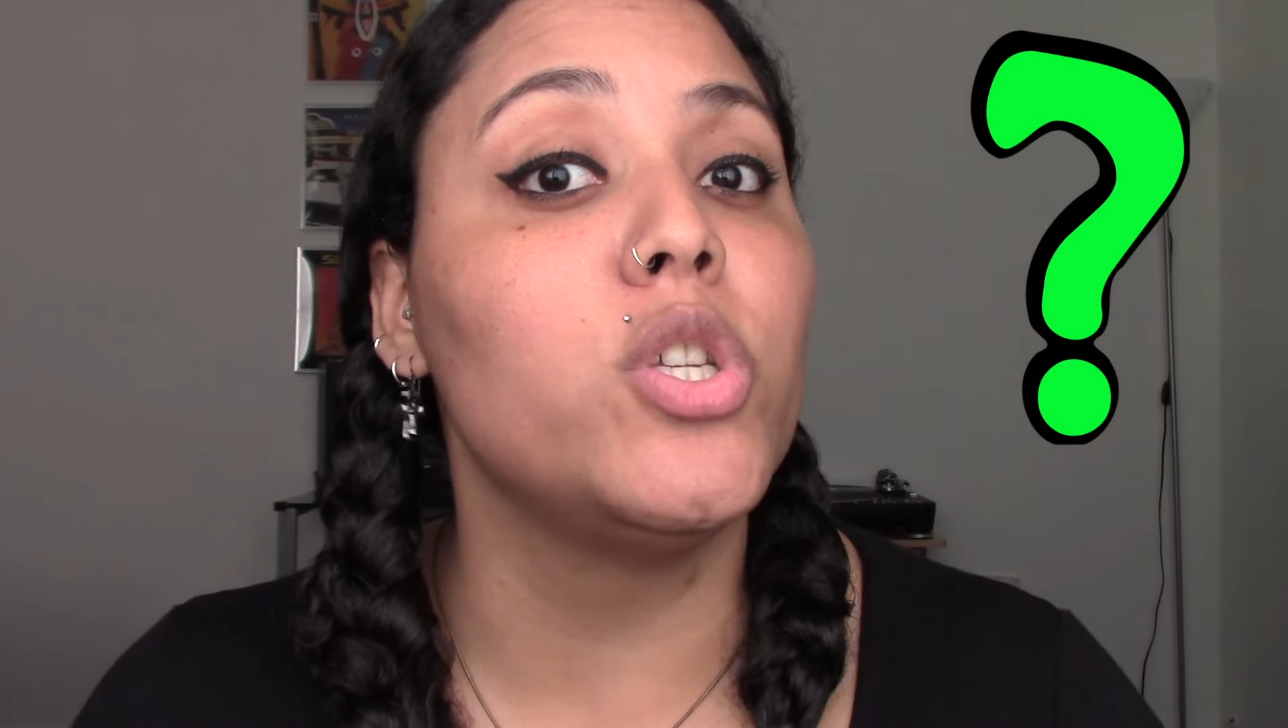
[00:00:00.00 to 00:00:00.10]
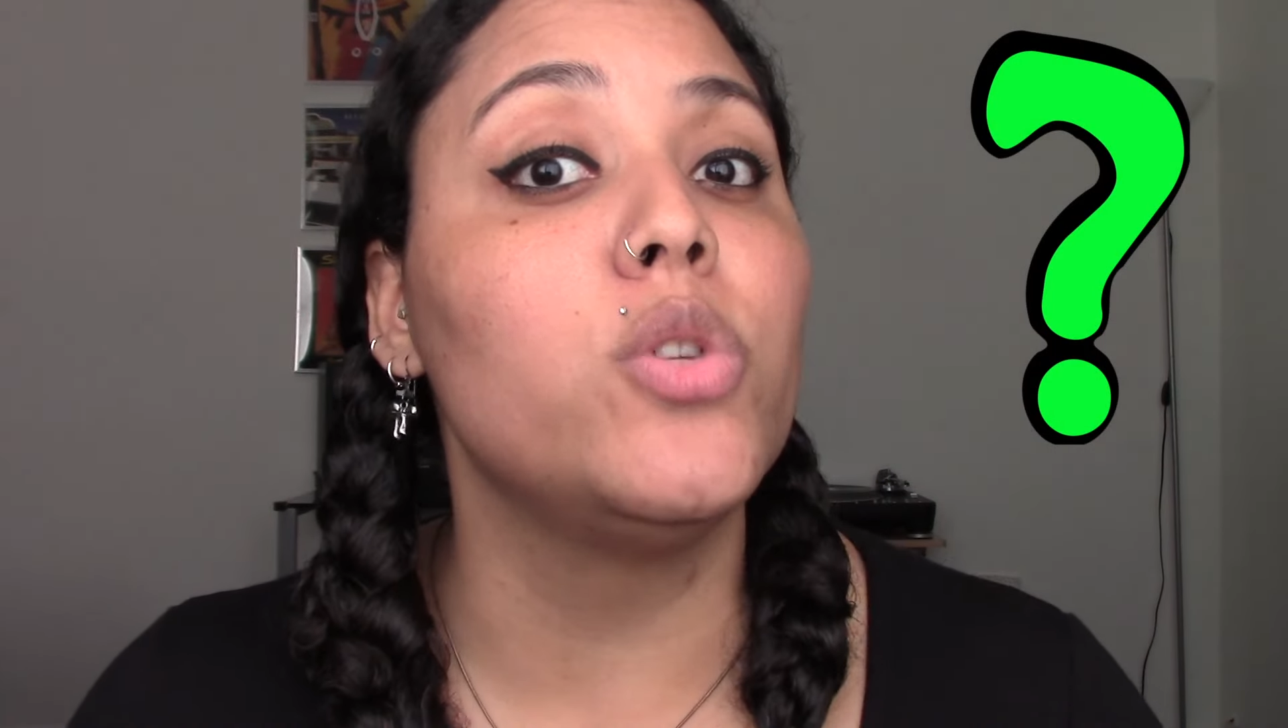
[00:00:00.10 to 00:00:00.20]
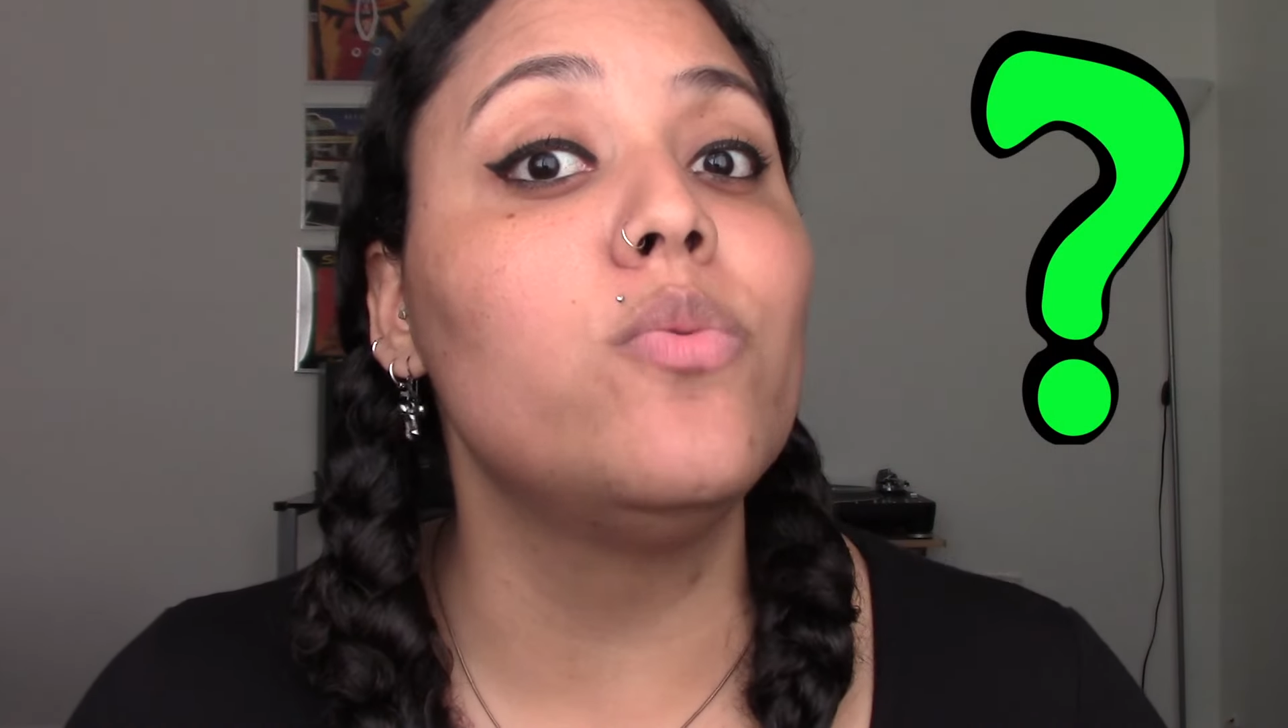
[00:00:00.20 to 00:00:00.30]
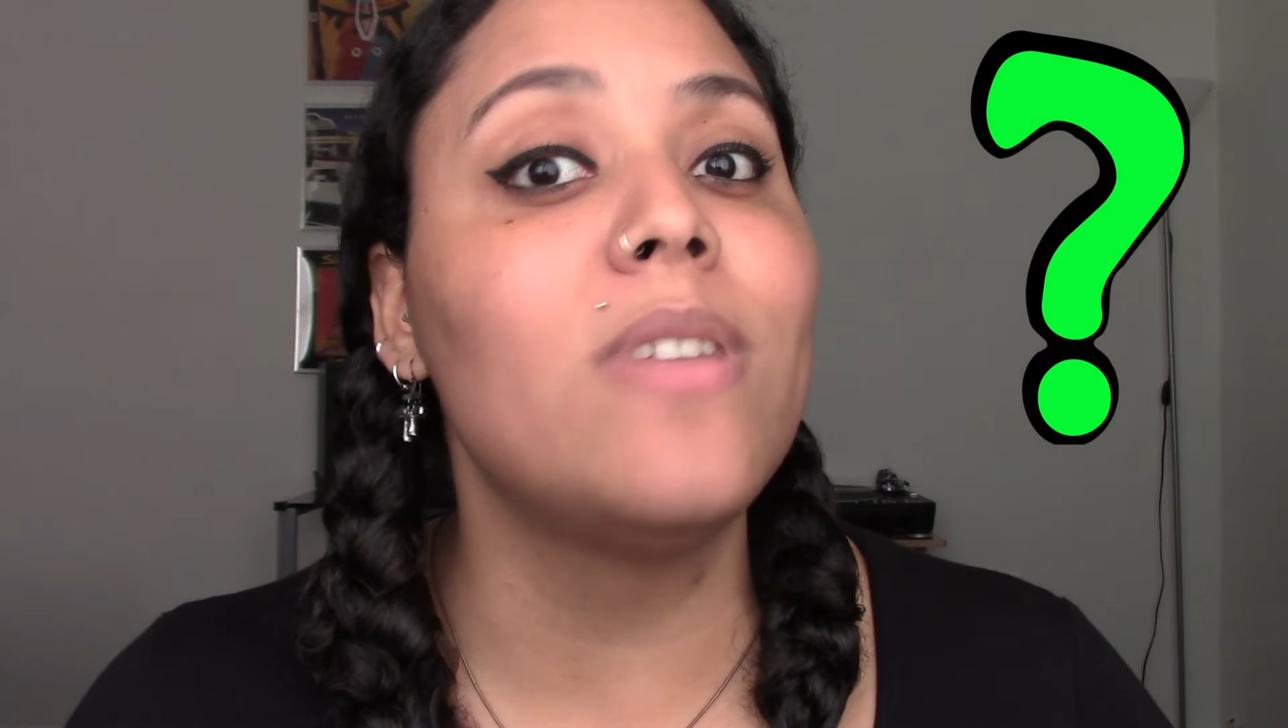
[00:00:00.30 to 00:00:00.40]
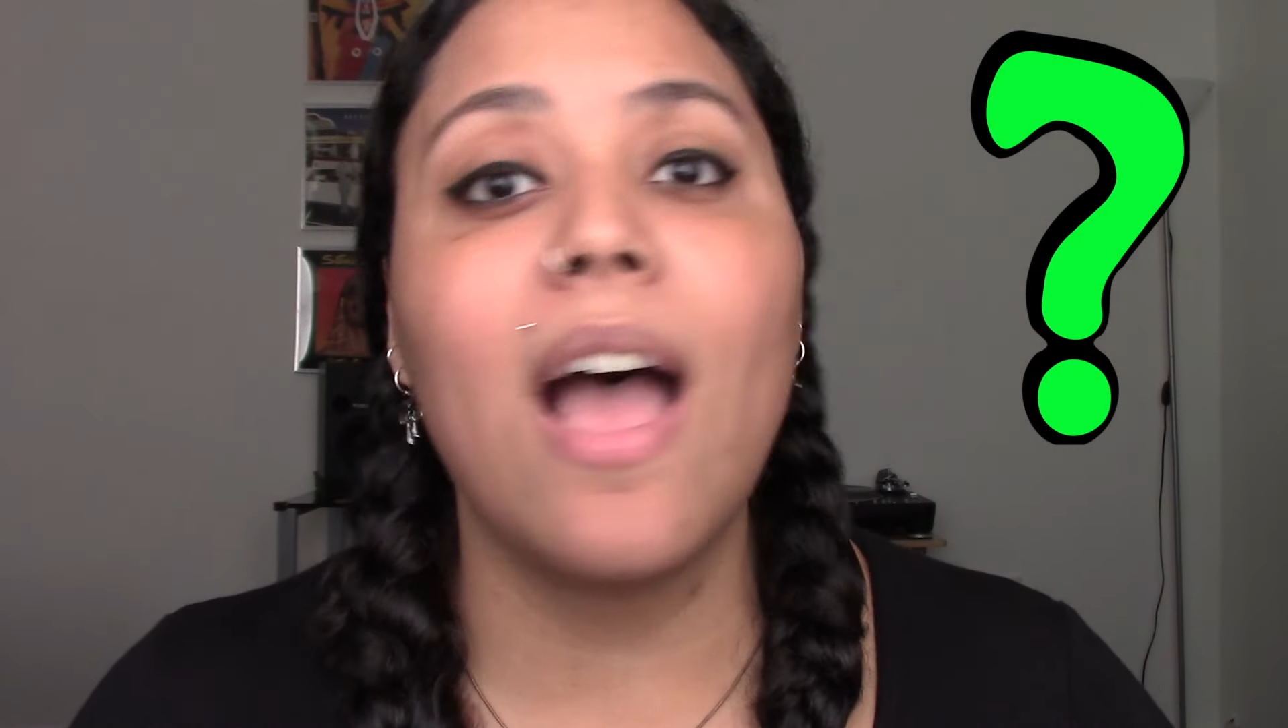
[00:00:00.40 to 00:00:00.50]
do
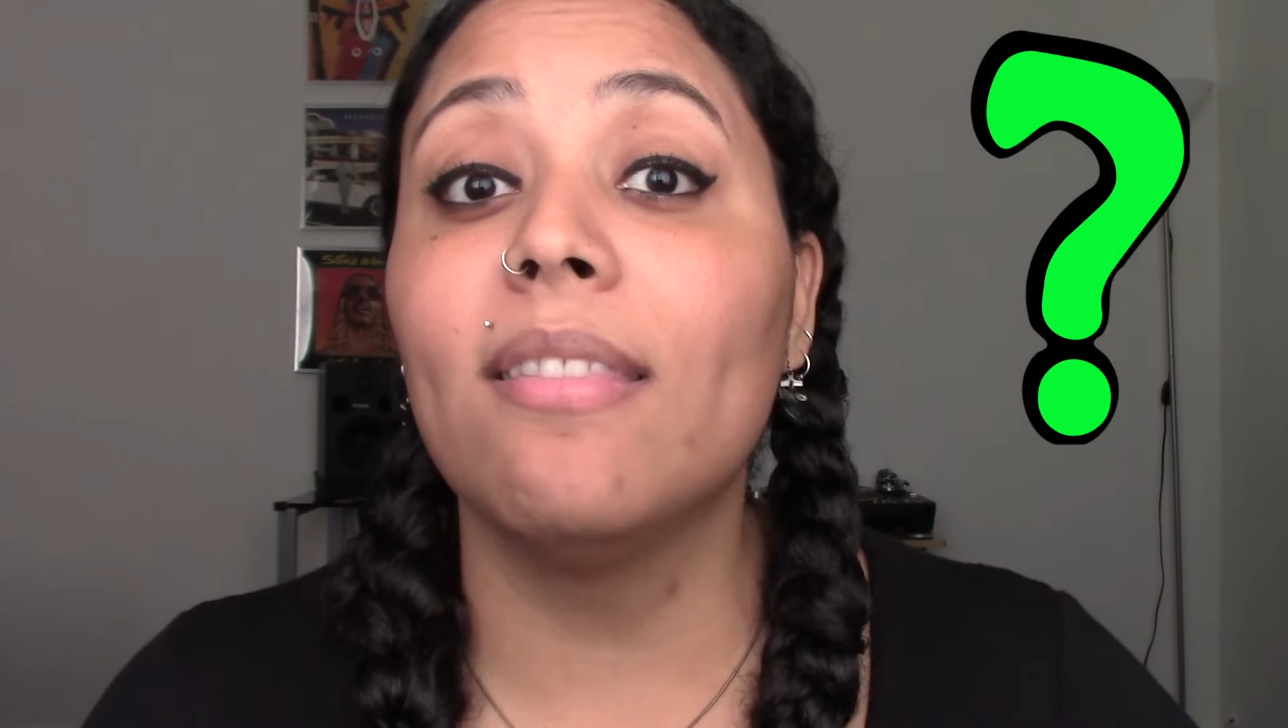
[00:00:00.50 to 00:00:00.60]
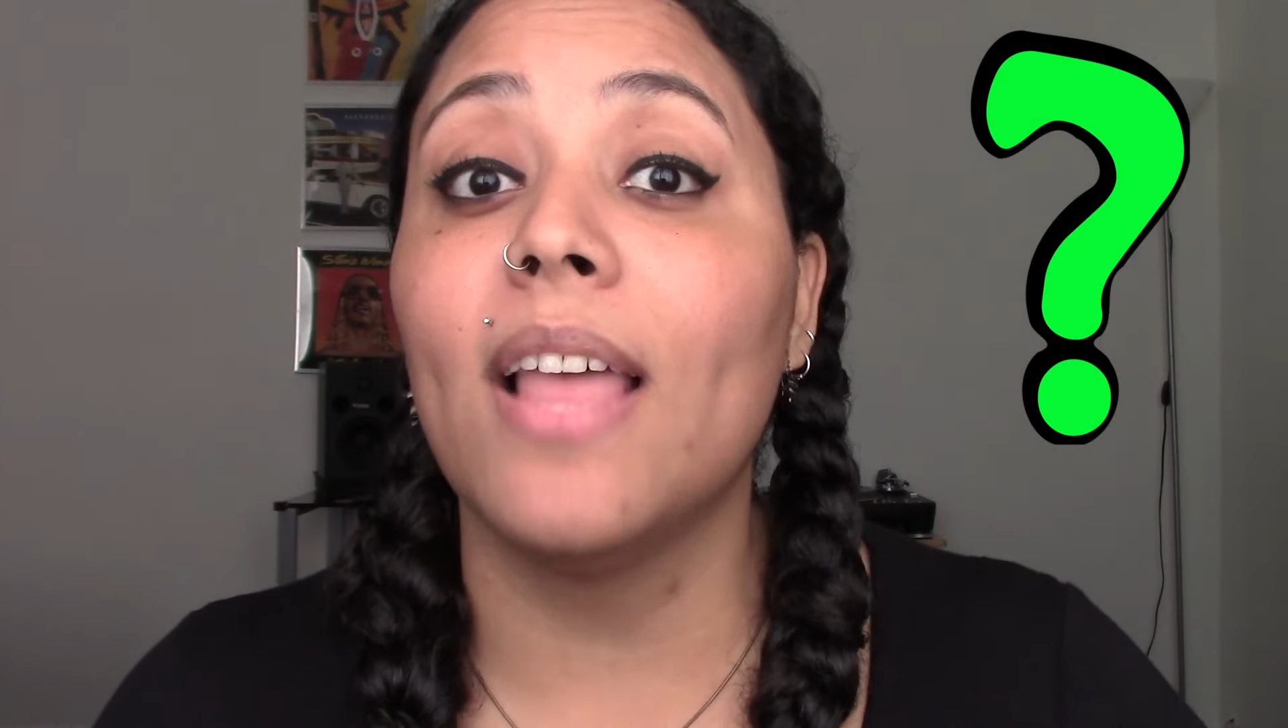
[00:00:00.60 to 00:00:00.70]
you not